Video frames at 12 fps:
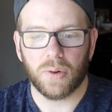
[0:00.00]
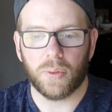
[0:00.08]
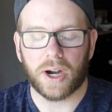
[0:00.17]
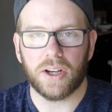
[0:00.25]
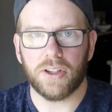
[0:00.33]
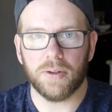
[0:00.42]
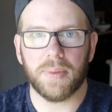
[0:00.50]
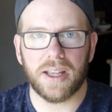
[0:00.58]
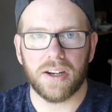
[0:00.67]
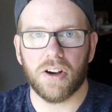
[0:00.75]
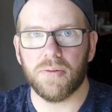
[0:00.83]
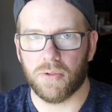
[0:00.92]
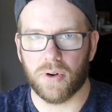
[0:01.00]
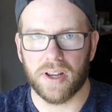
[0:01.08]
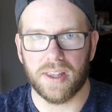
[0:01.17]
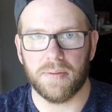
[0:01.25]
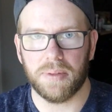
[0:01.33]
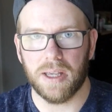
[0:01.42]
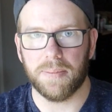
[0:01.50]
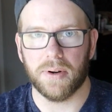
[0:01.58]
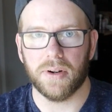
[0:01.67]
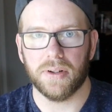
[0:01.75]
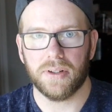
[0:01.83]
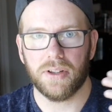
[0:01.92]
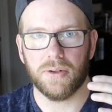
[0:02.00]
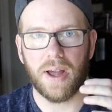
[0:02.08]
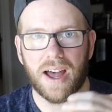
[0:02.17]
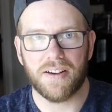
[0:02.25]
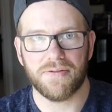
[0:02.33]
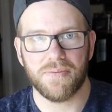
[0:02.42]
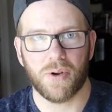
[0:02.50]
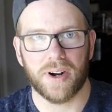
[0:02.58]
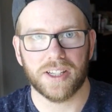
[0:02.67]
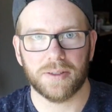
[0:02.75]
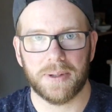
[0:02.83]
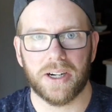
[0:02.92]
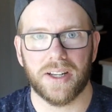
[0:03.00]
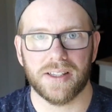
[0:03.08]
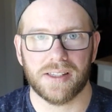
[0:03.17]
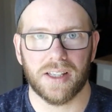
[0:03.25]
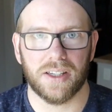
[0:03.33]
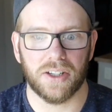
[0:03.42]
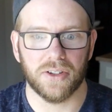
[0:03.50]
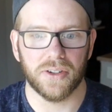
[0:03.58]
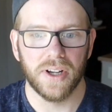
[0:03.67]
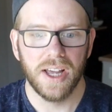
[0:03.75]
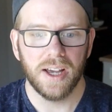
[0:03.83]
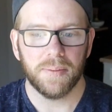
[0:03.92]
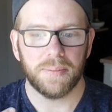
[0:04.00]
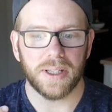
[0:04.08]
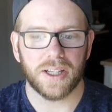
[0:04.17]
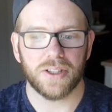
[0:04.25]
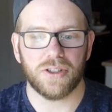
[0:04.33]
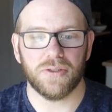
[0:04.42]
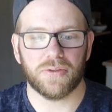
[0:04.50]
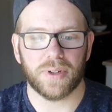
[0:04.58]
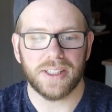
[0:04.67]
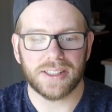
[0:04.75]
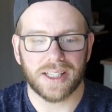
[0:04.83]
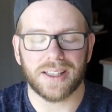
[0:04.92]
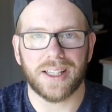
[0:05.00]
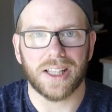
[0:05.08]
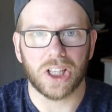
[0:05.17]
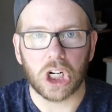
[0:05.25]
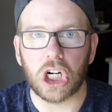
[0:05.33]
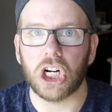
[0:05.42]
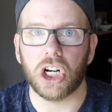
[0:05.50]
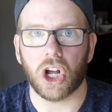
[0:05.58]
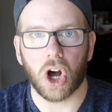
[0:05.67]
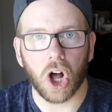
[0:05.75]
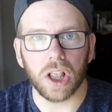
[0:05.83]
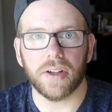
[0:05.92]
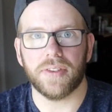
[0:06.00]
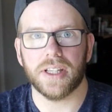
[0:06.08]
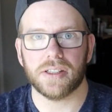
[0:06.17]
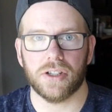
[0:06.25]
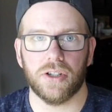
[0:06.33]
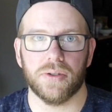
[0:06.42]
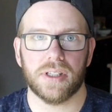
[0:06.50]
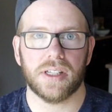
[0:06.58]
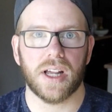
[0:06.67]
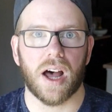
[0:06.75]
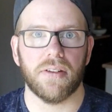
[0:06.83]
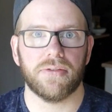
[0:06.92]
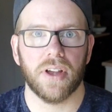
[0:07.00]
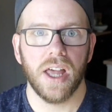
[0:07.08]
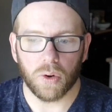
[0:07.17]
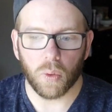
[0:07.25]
where you may know more than people who have more experience than you, because you've recently learned all of this new stuff.